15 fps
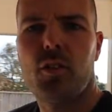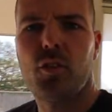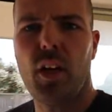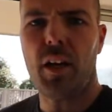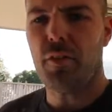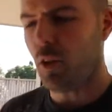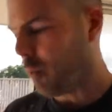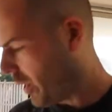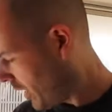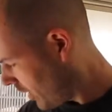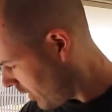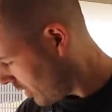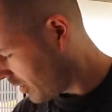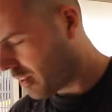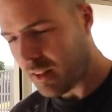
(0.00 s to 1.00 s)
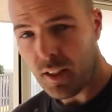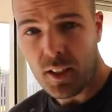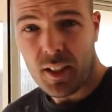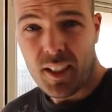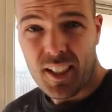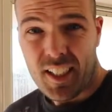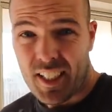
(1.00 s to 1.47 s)
driving away.
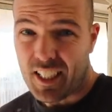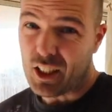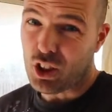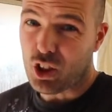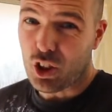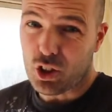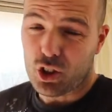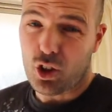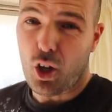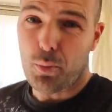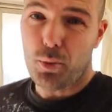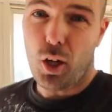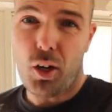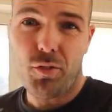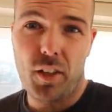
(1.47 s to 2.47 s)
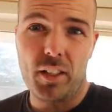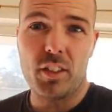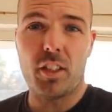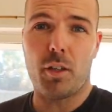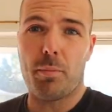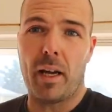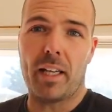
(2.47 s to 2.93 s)
He's just dropped off
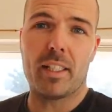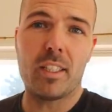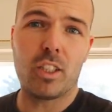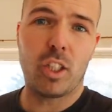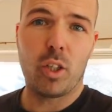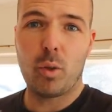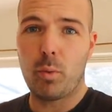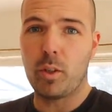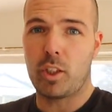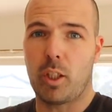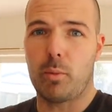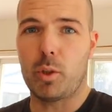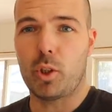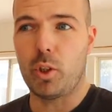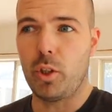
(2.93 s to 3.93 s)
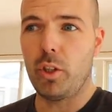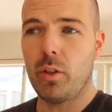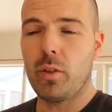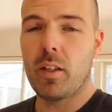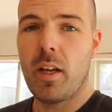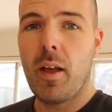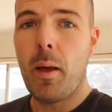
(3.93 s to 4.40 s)
another package, which I will show
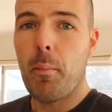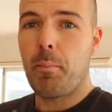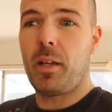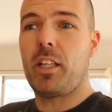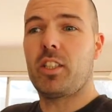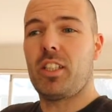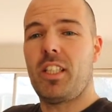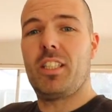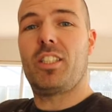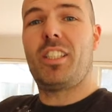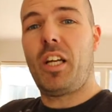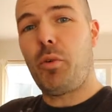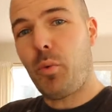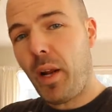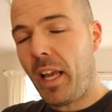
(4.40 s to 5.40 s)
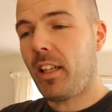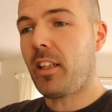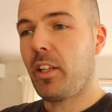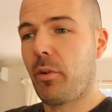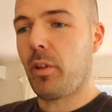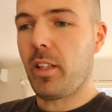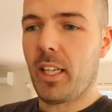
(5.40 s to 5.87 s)
you, because it is
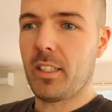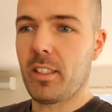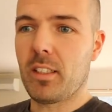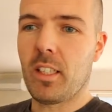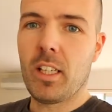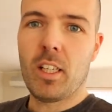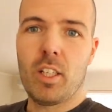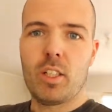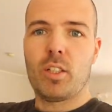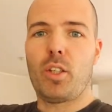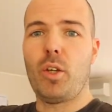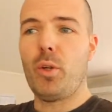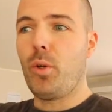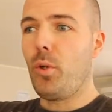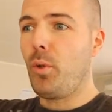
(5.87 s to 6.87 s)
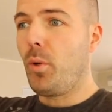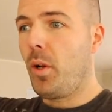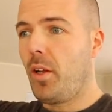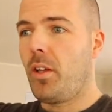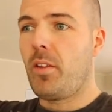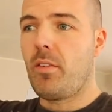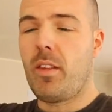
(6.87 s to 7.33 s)
directly related to
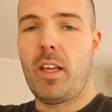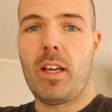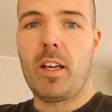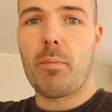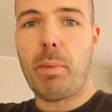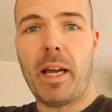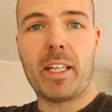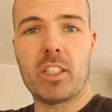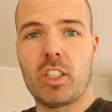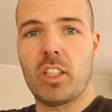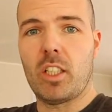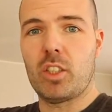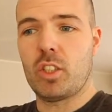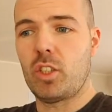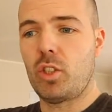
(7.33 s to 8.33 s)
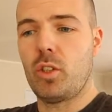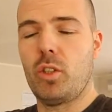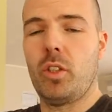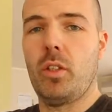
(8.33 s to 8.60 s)
the packaging I just showed